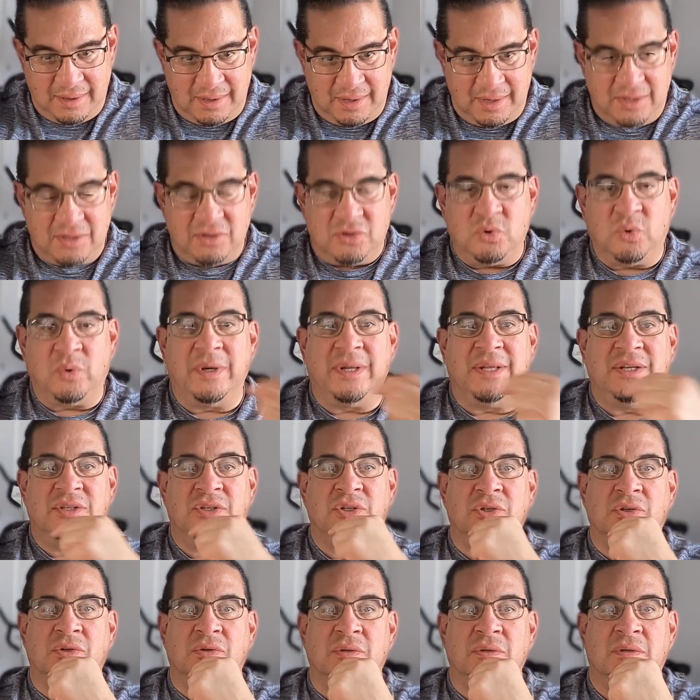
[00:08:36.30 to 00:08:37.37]
in
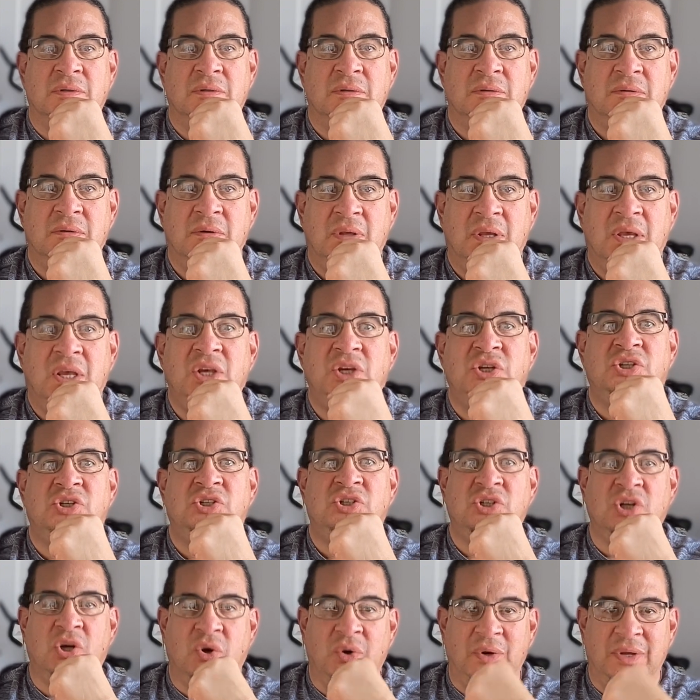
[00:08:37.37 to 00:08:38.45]
22. He
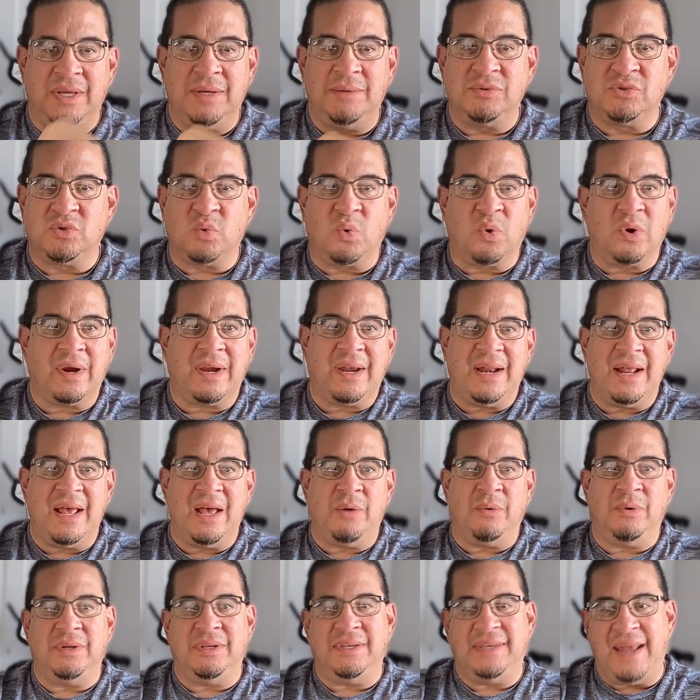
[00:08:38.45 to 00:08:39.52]
showed it. He was working
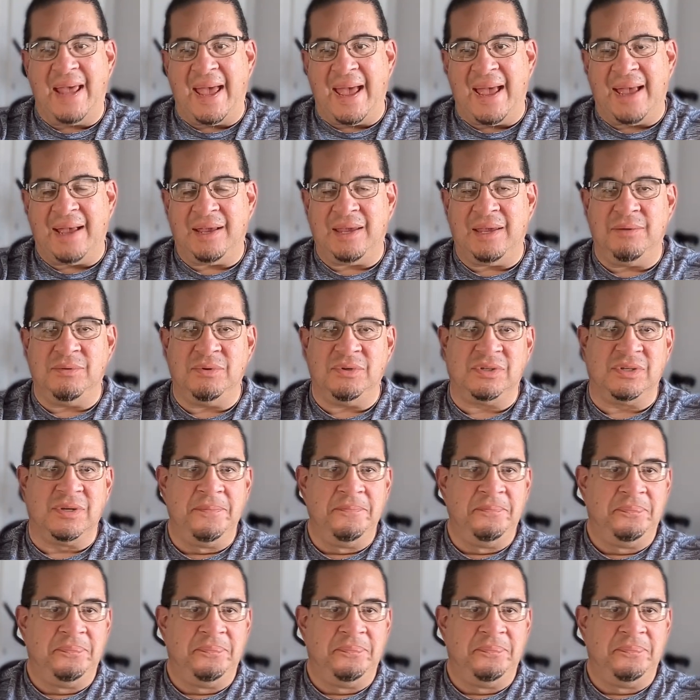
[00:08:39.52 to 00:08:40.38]
out with Dak. He was,